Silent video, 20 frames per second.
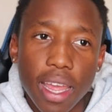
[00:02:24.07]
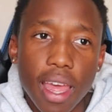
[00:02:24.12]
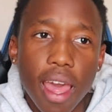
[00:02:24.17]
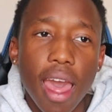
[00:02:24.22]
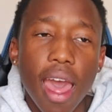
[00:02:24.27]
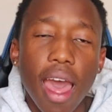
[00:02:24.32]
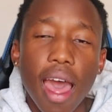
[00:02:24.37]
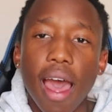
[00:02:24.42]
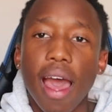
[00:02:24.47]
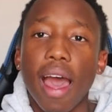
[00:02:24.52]

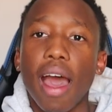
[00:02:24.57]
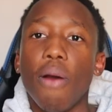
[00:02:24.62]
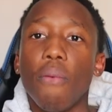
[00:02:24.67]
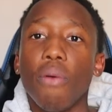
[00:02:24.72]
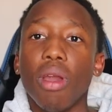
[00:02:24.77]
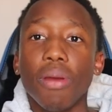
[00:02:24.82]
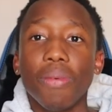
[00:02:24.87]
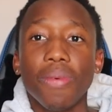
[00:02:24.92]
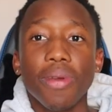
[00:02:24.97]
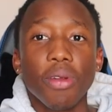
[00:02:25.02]

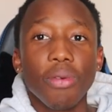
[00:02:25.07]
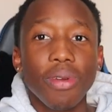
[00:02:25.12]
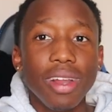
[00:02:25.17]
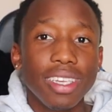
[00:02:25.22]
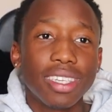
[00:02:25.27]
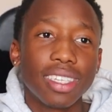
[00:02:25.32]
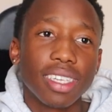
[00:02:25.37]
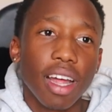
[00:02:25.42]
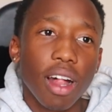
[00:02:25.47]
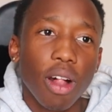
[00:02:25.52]
where we
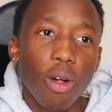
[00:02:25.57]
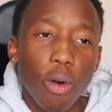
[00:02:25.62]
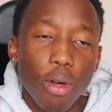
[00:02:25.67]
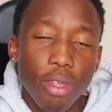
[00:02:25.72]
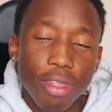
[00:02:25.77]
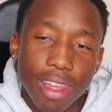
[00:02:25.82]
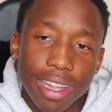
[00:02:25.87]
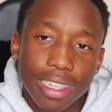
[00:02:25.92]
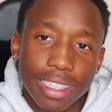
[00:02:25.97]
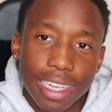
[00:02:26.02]
resell
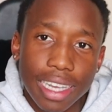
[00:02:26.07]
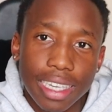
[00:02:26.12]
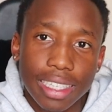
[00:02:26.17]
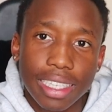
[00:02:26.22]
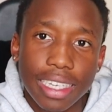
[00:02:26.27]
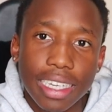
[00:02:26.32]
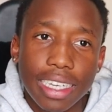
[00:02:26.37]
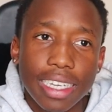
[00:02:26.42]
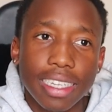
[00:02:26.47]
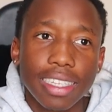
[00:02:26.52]
authentic
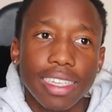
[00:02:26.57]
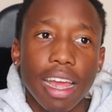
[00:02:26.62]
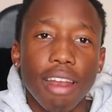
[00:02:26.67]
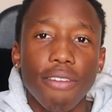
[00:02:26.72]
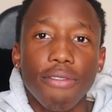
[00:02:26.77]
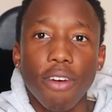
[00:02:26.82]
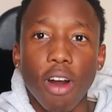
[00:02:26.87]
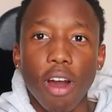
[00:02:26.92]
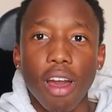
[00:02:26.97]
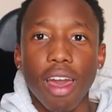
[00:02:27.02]
sneakers
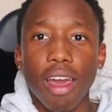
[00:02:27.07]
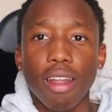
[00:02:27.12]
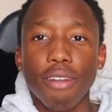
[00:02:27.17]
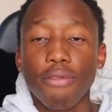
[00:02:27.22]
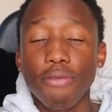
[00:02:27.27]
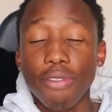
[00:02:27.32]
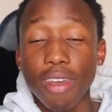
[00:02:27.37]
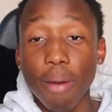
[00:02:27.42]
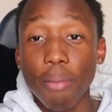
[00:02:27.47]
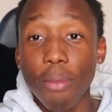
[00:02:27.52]

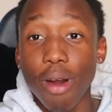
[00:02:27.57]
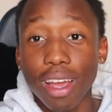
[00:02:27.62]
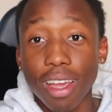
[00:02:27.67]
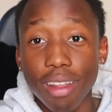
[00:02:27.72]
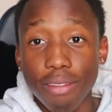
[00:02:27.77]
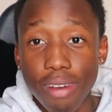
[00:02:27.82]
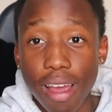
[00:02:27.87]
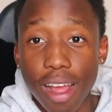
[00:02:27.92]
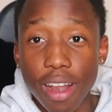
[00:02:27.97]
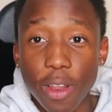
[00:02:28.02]
at fair
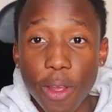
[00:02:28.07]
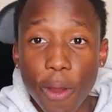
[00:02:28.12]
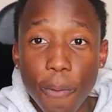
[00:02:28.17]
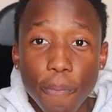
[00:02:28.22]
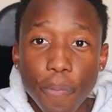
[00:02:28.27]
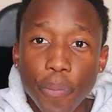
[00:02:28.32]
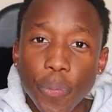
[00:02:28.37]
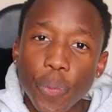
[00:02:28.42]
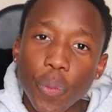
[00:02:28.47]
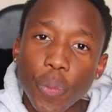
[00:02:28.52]
market value.